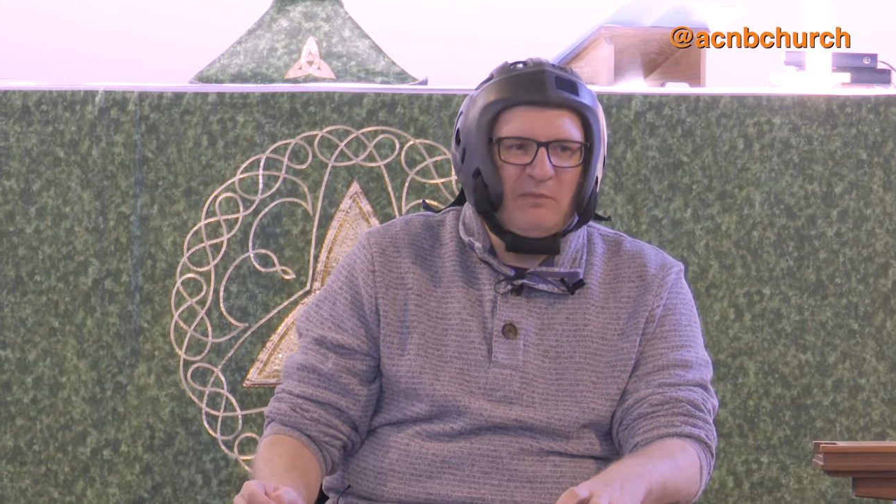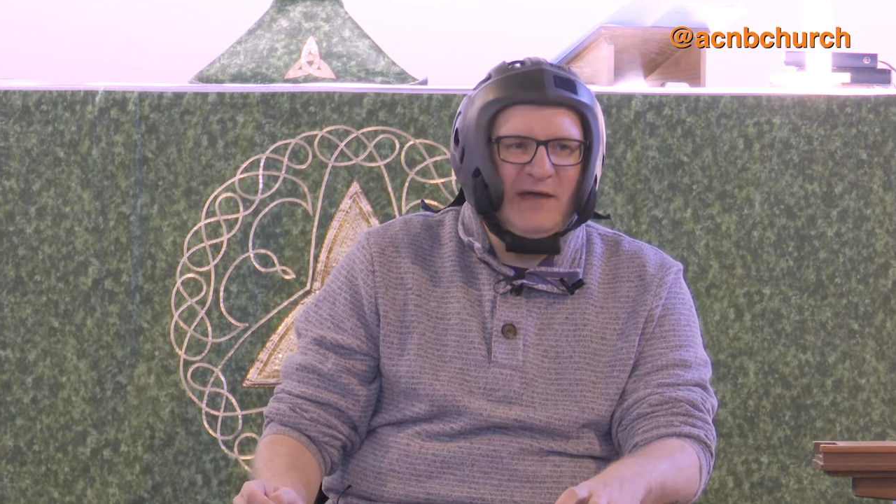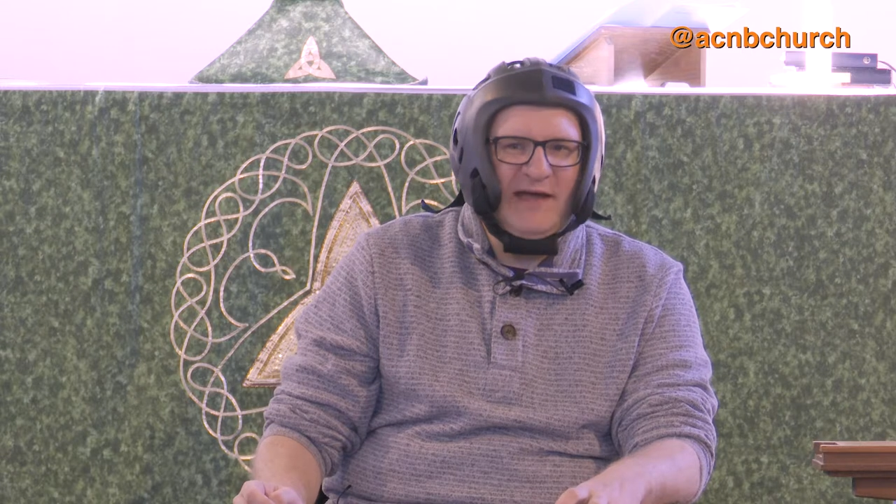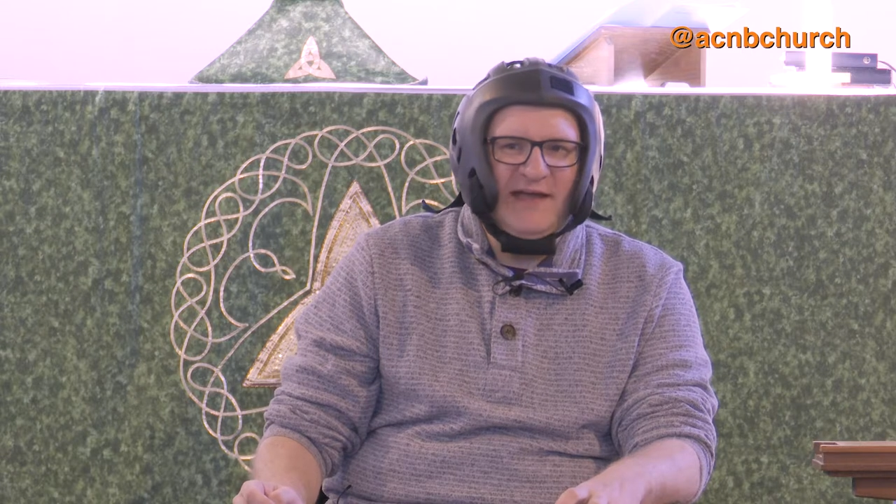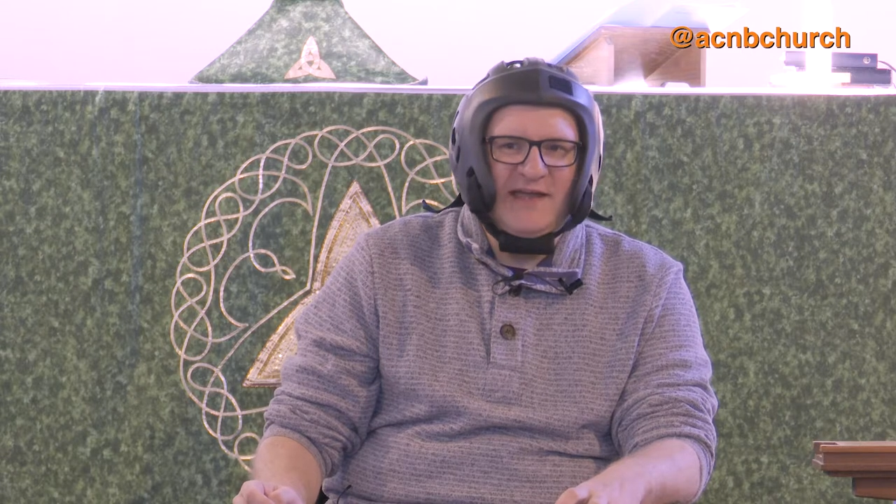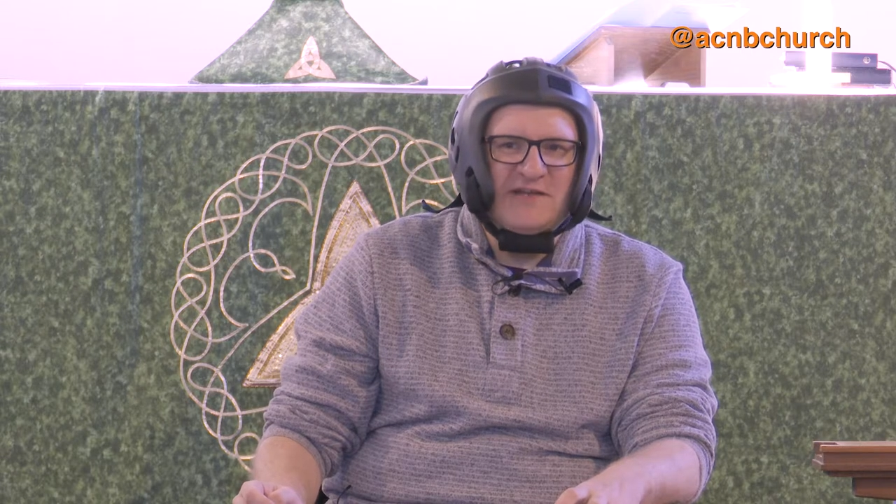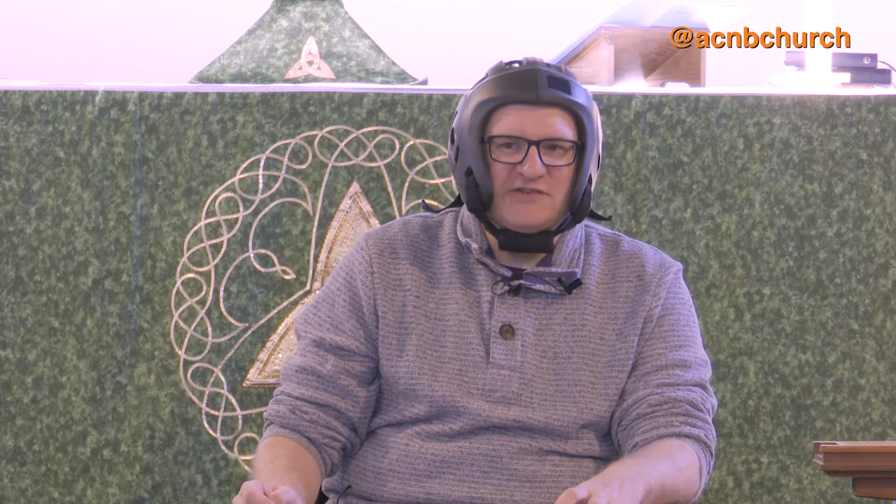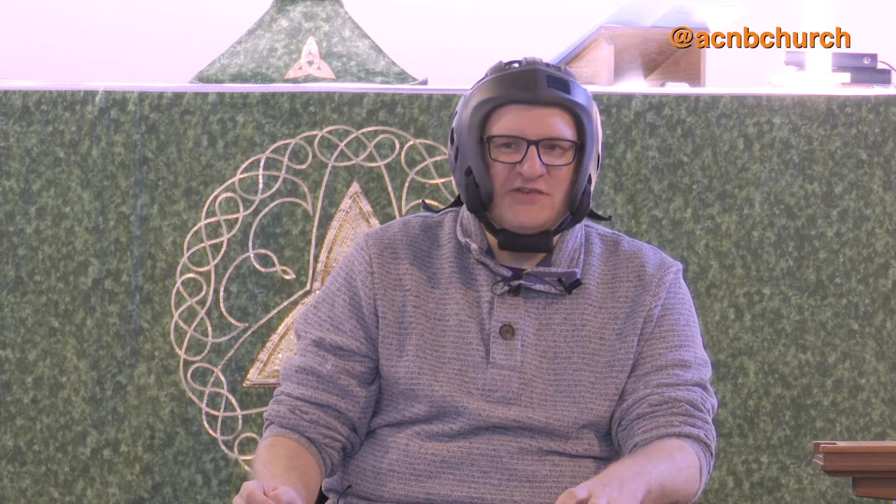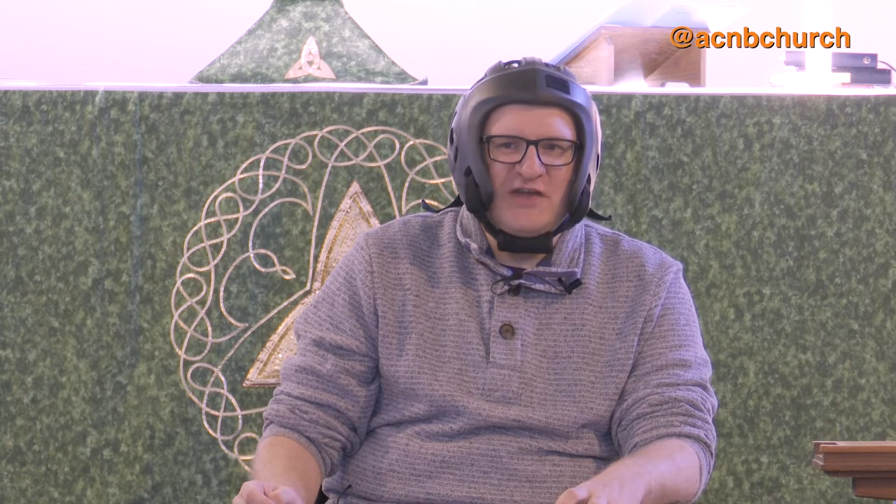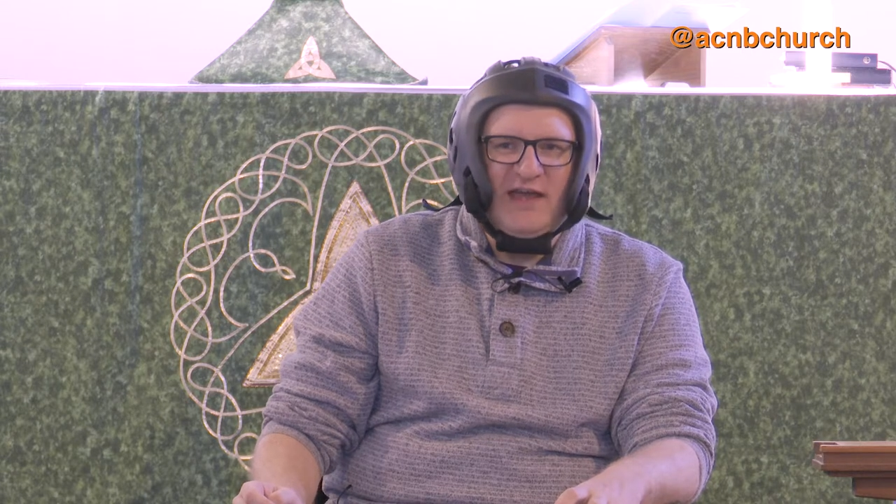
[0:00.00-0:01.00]

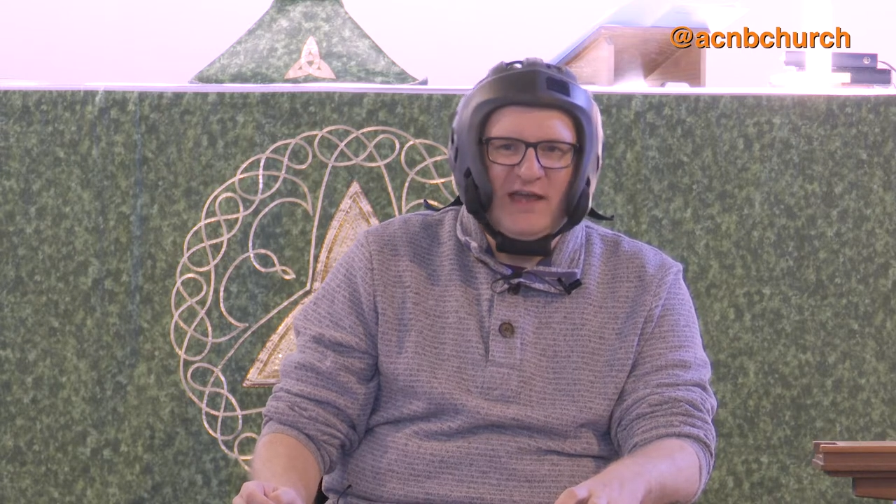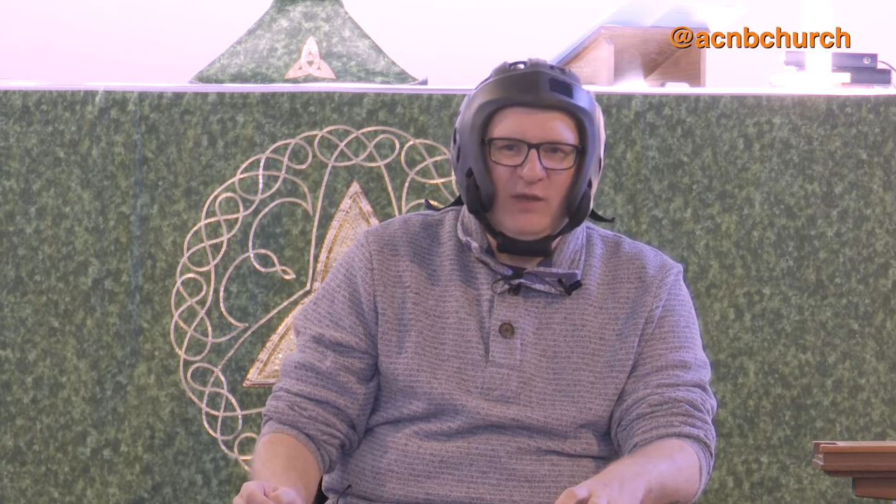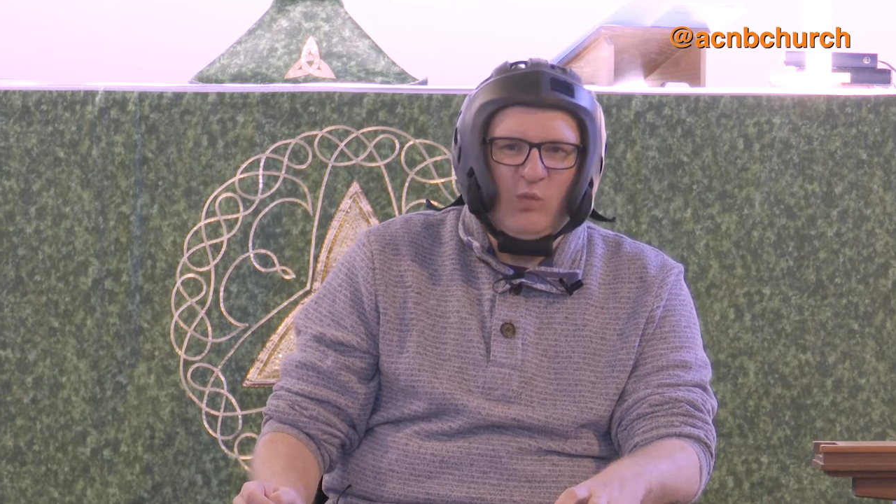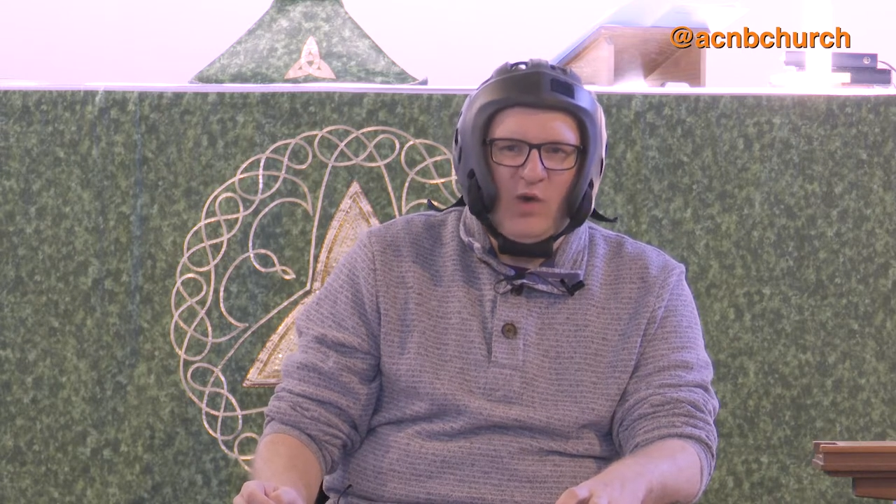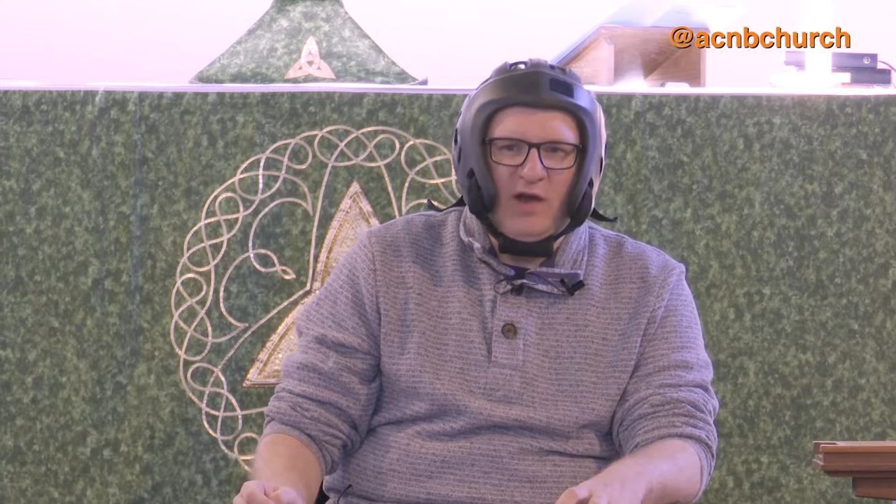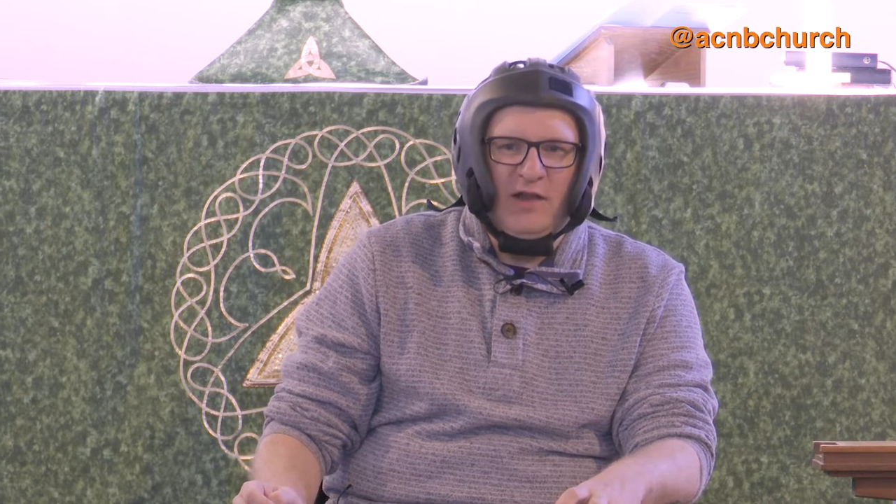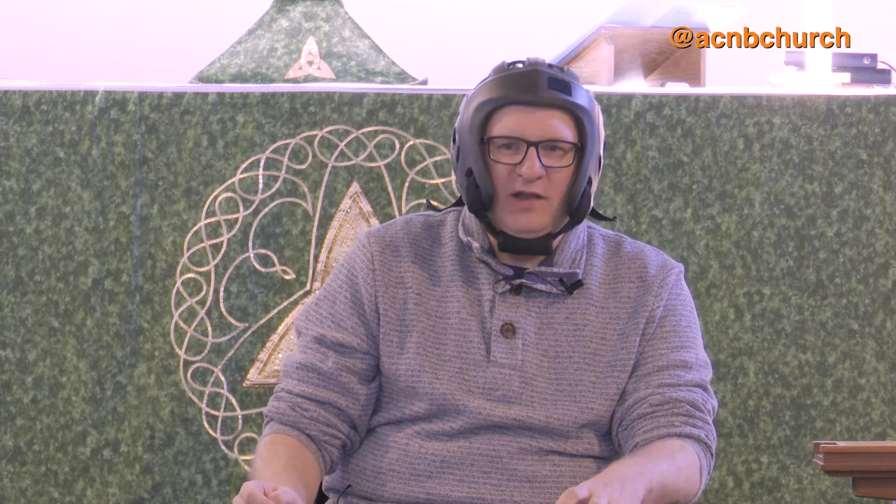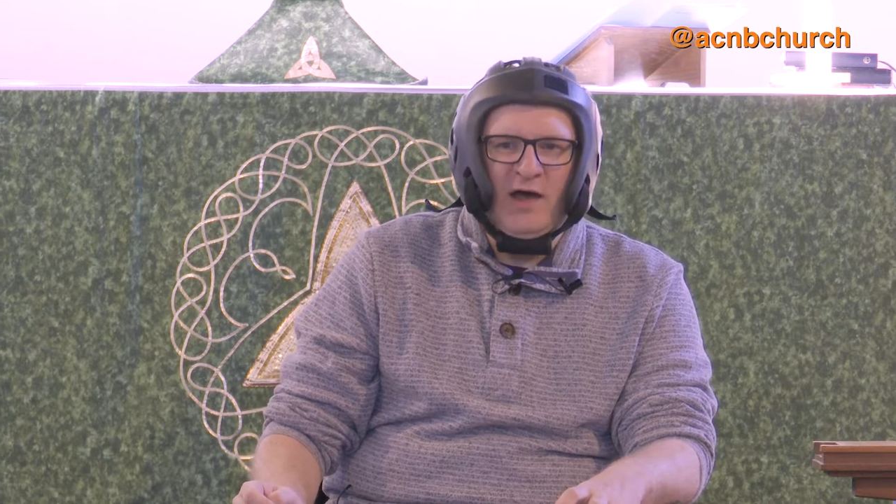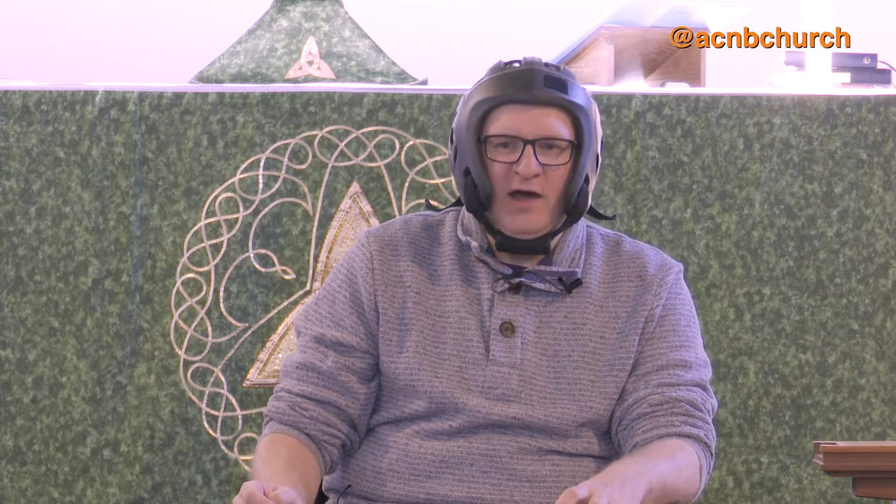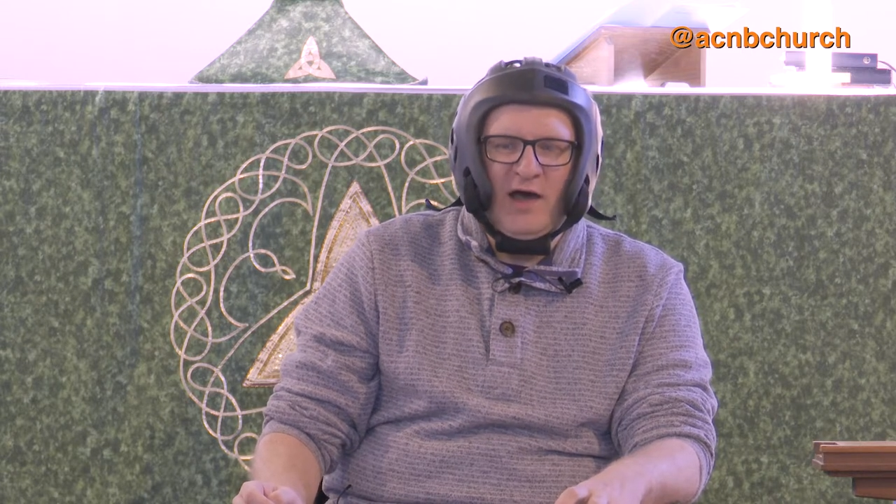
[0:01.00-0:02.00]
page in one